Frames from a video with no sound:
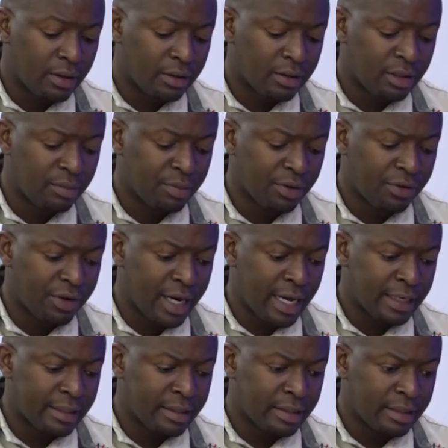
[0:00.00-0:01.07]
the simple
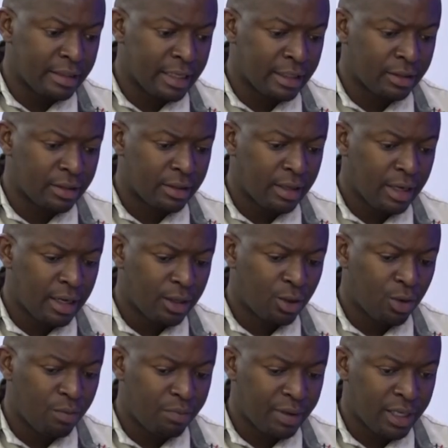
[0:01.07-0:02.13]
reality is that
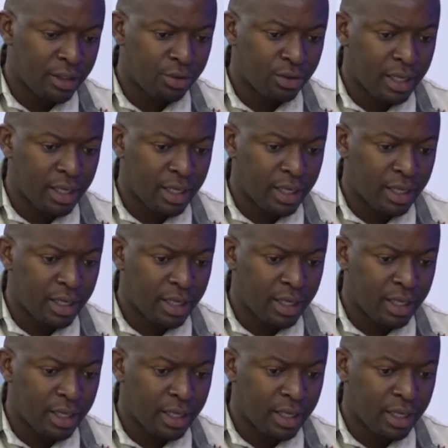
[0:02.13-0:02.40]
compared